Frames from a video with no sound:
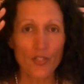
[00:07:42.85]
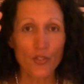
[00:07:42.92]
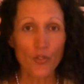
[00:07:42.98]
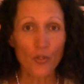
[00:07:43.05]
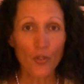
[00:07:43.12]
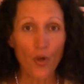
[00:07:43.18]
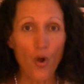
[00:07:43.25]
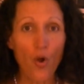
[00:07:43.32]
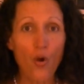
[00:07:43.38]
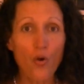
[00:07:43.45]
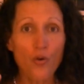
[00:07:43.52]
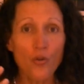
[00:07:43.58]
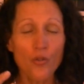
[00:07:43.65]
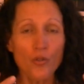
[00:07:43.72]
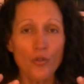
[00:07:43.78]
your
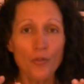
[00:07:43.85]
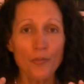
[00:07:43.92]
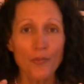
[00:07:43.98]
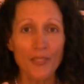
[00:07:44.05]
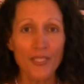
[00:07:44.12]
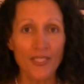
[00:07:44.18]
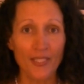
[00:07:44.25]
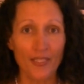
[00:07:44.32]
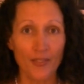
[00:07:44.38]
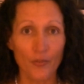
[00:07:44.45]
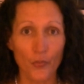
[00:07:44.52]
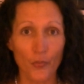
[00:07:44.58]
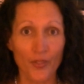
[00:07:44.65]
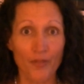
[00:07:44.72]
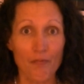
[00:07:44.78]
whole being
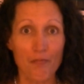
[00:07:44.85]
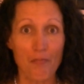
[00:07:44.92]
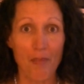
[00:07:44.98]
with